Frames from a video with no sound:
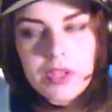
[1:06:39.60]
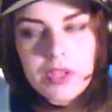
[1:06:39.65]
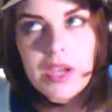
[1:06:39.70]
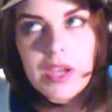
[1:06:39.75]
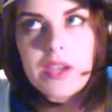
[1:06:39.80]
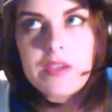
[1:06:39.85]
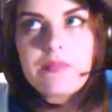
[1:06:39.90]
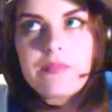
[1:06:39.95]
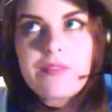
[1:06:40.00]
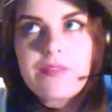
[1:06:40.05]

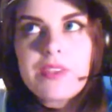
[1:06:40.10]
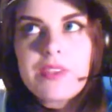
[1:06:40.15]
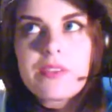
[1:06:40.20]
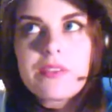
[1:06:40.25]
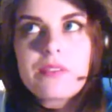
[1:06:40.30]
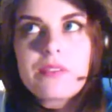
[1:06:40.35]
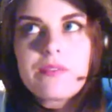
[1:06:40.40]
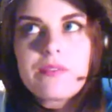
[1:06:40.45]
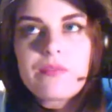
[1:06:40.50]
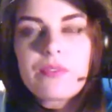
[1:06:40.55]
I
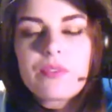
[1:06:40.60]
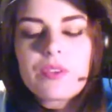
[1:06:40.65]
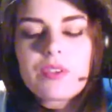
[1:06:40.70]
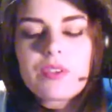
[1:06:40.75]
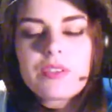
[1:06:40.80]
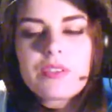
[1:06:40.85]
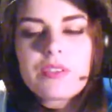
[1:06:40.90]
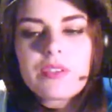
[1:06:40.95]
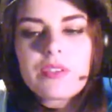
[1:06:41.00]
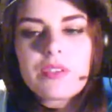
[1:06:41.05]
feel for
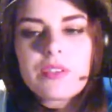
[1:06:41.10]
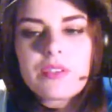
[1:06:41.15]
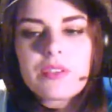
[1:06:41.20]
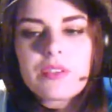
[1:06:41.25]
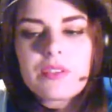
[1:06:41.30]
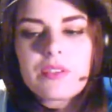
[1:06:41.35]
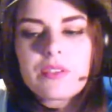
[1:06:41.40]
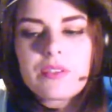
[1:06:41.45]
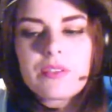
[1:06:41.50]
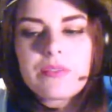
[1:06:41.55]

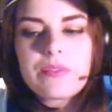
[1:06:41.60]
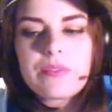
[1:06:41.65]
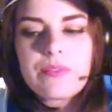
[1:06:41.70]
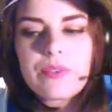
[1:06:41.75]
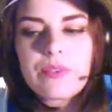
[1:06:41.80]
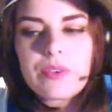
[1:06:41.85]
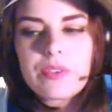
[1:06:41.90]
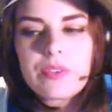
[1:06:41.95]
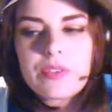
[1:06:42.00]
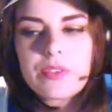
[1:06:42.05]
the
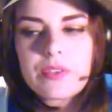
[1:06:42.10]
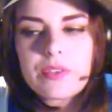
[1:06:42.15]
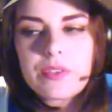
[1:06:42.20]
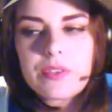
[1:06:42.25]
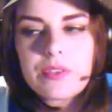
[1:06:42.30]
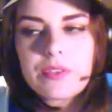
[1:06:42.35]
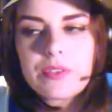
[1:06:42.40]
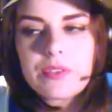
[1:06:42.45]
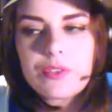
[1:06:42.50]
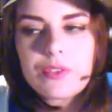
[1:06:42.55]

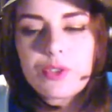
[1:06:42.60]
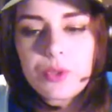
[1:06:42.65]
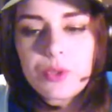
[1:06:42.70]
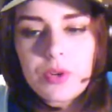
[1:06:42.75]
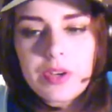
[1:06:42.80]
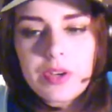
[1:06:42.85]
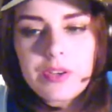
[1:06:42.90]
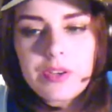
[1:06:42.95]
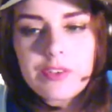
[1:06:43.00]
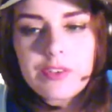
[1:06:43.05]

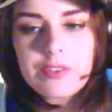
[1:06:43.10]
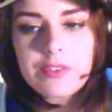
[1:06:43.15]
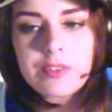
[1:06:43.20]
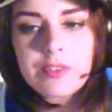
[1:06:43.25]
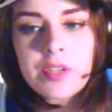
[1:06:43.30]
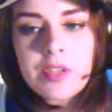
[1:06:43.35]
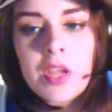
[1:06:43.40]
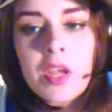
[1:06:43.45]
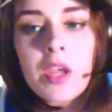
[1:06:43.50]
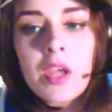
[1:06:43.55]
shorts,
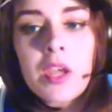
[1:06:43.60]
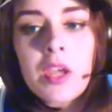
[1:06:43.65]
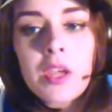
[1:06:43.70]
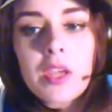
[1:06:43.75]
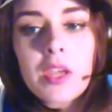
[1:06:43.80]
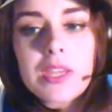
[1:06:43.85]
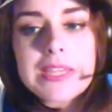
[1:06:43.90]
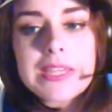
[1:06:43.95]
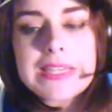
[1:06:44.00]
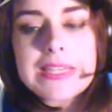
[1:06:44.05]

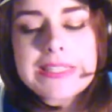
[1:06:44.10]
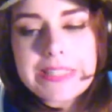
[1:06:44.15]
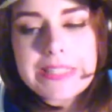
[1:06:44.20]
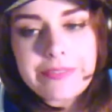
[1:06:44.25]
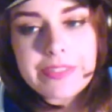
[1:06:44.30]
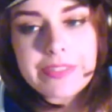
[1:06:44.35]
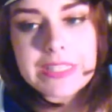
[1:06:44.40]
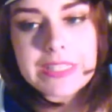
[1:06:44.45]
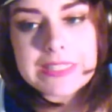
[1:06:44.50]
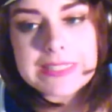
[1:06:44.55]

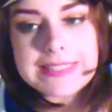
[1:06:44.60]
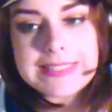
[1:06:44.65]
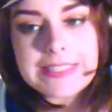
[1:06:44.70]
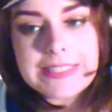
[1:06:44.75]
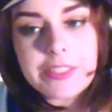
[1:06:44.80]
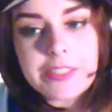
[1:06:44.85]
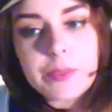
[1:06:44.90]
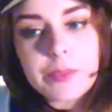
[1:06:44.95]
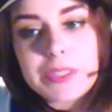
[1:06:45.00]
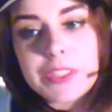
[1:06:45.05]
it
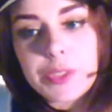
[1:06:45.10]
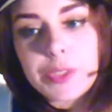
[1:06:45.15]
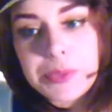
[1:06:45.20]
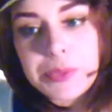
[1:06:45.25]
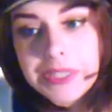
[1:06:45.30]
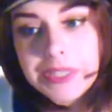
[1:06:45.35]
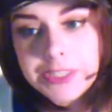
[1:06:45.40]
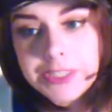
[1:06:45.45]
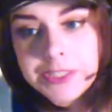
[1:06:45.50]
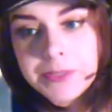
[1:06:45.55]
definitely
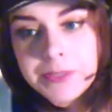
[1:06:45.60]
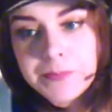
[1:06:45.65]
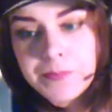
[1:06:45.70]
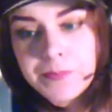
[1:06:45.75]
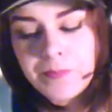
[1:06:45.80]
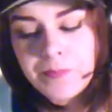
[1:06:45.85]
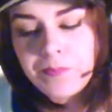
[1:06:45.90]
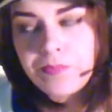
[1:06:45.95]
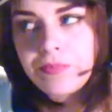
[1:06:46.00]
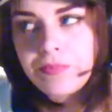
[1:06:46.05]
needs to be
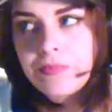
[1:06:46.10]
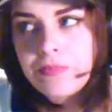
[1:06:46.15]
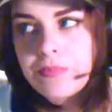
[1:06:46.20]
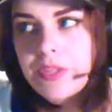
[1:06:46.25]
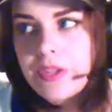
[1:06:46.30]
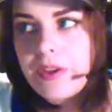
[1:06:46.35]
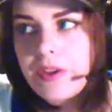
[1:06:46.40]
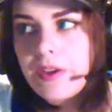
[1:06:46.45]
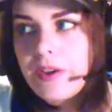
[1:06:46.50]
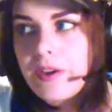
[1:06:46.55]
stretch.
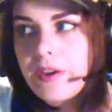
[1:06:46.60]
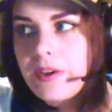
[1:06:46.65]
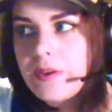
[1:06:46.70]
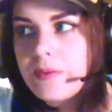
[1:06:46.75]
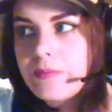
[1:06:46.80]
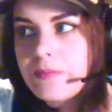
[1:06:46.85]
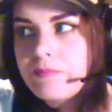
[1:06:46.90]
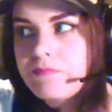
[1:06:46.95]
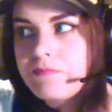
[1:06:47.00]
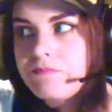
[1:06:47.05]

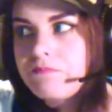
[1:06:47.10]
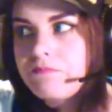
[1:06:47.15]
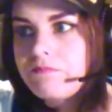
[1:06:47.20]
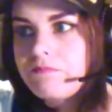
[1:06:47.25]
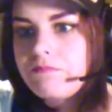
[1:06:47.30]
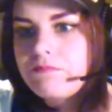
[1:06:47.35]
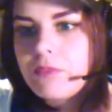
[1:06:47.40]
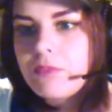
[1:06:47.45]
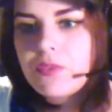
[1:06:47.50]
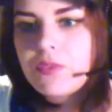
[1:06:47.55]

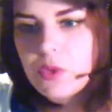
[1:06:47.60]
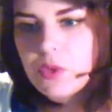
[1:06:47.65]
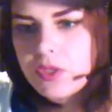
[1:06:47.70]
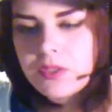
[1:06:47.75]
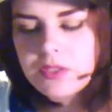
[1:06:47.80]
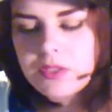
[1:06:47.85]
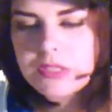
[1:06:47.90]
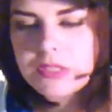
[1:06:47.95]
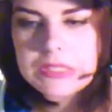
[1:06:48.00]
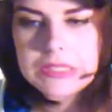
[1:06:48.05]

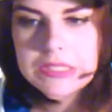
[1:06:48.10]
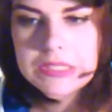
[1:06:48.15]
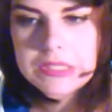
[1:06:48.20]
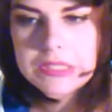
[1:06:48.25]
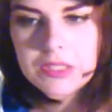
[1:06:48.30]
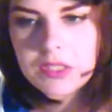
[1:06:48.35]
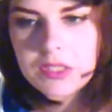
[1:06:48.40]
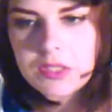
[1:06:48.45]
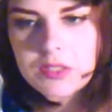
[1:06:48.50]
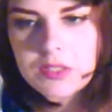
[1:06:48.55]
Of course,
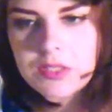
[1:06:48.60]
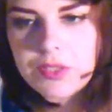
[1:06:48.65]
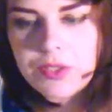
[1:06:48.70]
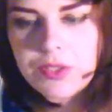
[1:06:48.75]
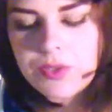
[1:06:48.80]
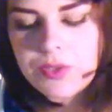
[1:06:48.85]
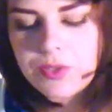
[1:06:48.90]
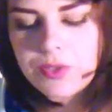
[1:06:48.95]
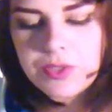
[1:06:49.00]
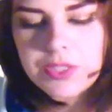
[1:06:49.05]
because
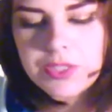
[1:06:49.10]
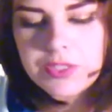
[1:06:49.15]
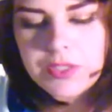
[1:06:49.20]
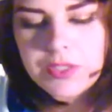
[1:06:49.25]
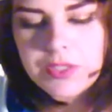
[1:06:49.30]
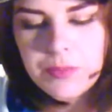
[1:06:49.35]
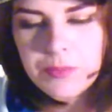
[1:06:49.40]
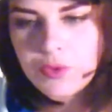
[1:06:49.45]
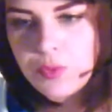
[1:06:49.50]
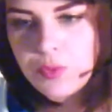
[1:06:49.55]

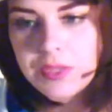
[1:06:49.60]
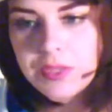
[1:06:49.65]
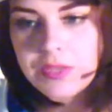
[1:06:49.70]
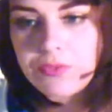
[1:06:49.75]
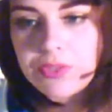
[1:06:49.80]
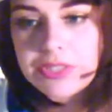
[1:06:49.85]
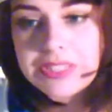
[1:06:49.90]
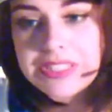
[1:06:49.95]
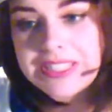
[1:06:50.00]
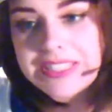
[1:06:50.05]
you need them
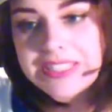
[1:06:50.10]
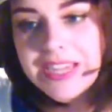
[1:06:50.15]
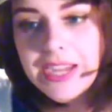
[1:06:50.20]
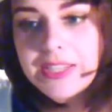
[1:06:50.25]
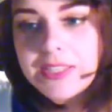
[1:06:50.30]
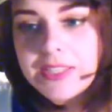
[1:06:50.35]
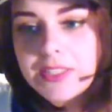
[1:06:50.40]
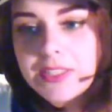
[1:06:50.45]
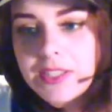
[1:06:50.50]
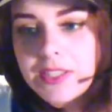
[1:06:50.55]
to be really
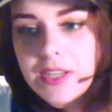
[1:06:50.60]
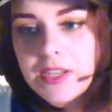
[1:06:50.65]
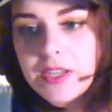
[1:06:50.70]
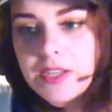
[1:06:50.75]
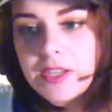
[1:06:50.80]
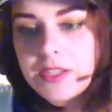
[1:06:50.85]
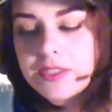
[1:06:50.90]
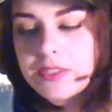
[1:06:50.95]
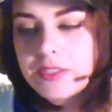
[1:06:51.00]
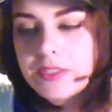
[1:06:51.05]
tight,
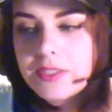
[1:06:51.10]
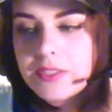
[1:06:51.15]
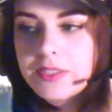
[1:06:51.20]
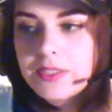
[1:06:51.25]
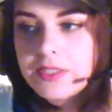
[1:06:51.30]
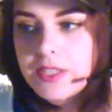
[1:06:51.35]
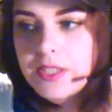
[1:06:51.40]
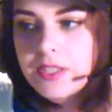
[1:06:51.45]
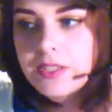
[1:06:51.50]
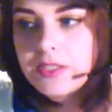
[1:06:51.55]
and
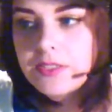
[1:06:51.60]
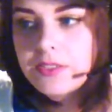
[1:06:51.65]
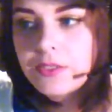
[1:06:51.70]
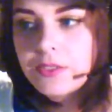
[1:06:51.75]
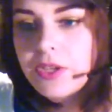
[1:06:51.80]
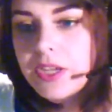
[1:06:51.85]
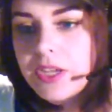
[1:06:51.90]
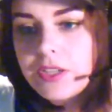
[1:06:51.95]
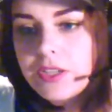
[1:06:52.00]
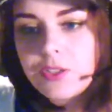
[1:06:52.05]

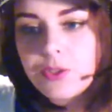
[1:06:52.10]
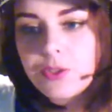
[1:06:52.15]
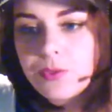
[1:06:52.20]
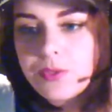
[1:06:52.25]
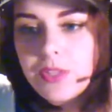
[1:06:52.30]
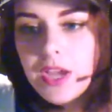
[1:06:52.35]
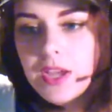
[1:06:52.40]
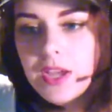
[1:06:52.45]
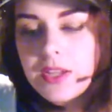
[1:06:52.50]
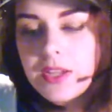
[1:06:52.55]
you can't
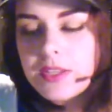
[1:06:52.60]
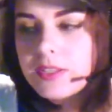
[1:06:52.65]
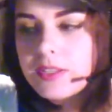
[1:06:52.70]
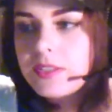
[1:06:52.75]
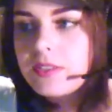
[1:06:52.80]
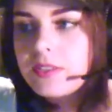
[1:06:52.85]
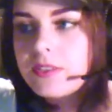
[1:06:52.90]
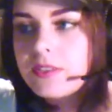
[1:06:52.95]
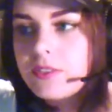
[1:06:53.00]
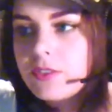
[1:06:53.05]
do that
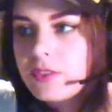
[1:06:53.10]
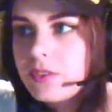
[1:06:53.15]
in